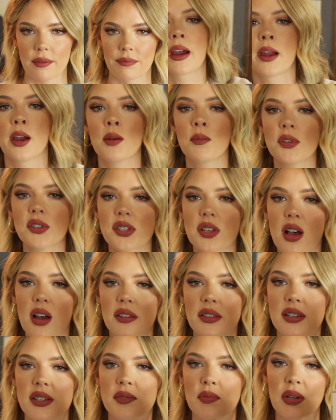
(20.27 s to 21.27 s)
I almost
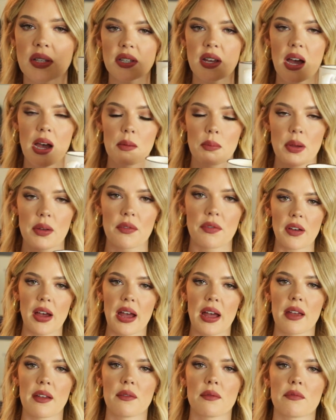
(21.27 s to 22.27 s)
called this my top
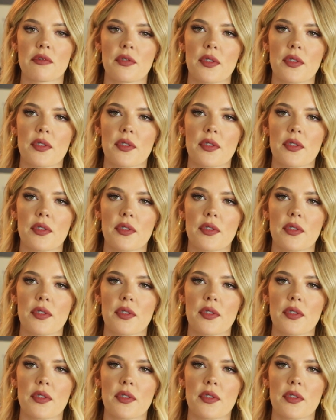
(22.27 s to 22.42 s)
five